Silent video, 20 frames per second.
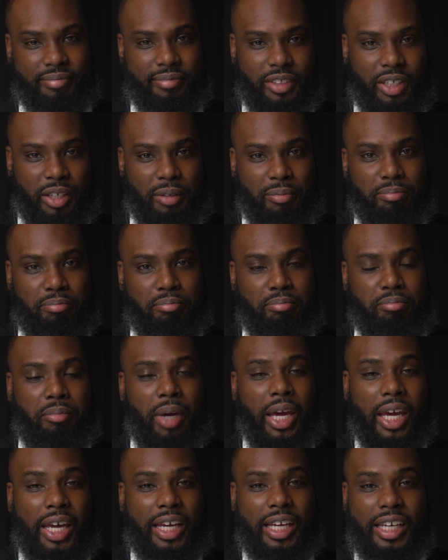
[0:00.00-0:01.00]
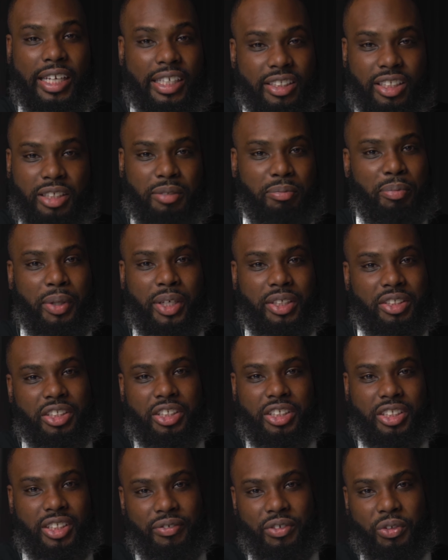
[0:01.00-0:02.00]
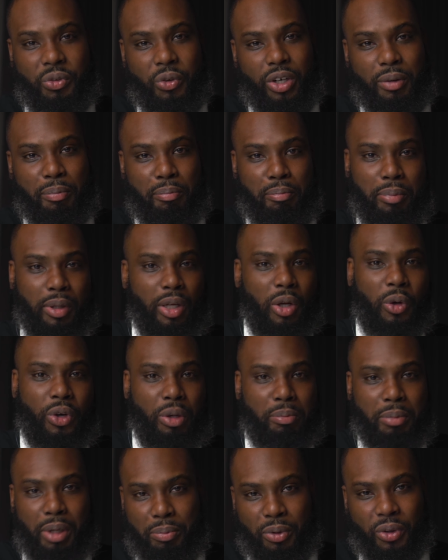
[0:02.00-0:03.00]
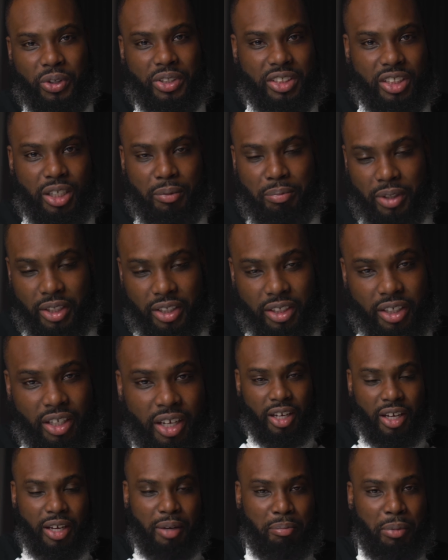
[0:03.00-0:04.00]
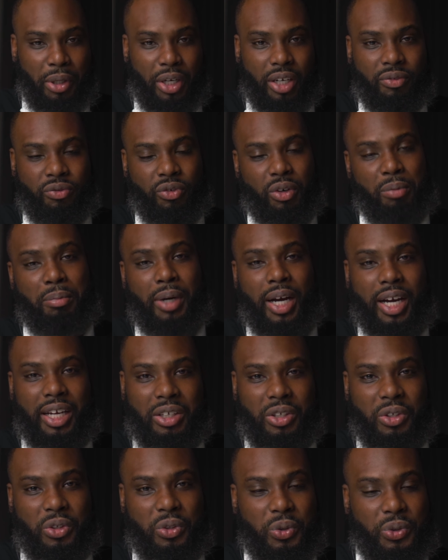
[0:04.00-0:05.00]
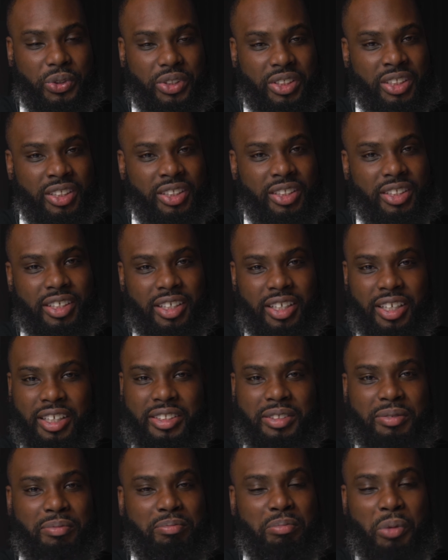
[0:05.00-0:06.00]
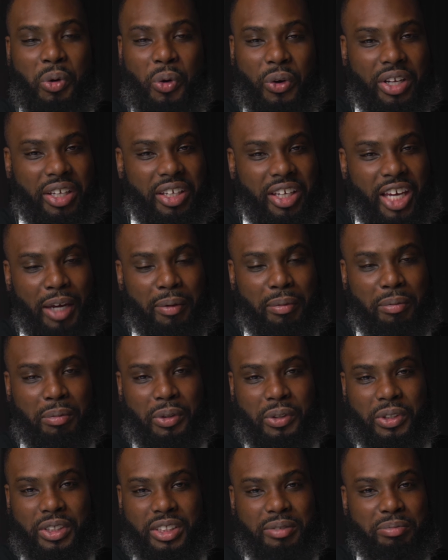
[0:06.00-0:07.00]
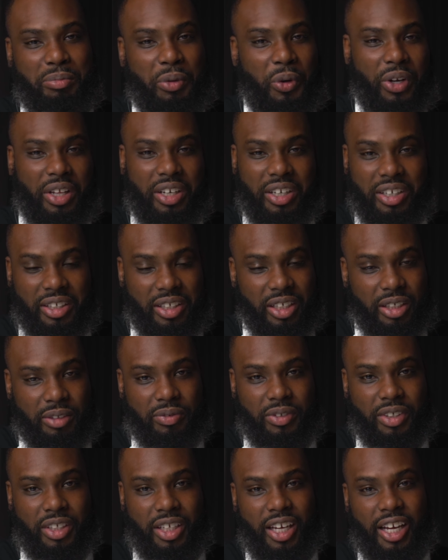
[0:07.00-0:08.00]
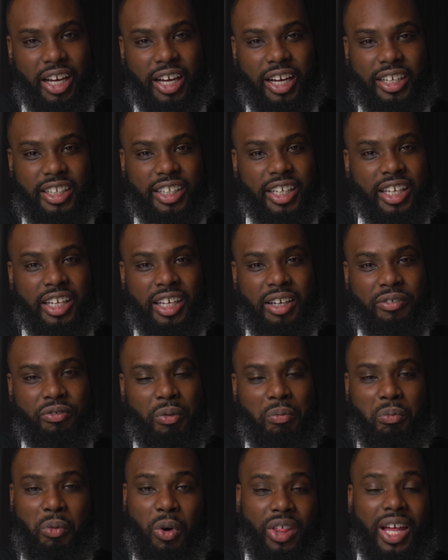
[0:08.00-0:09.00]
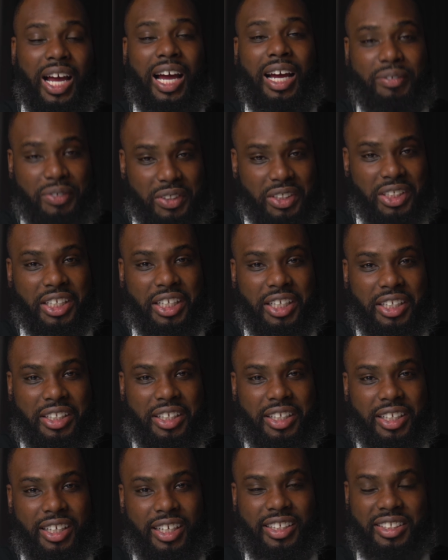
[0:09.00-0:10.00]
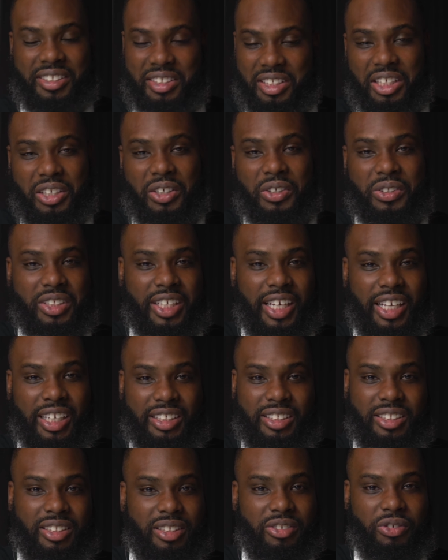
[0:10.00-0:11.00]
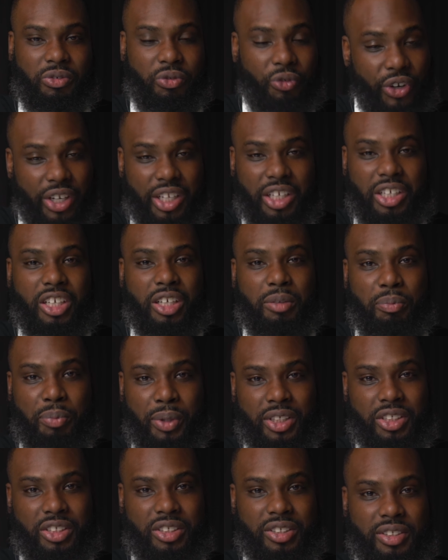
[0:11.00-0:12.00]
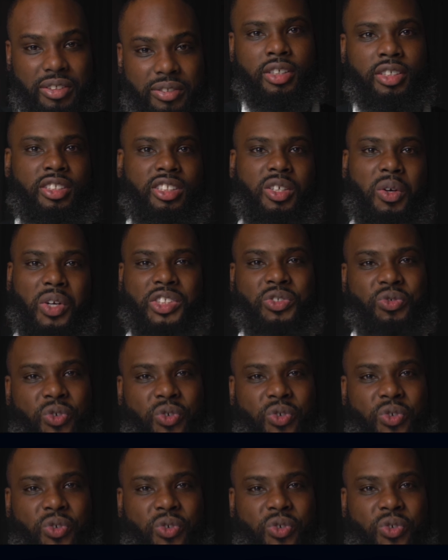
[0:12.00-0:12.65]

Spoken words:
amazing pictures if you want to blow them up or something, but for my use, it's more than capable and it's more than enough, and from what I've seen, it still takes really good pictures. So let's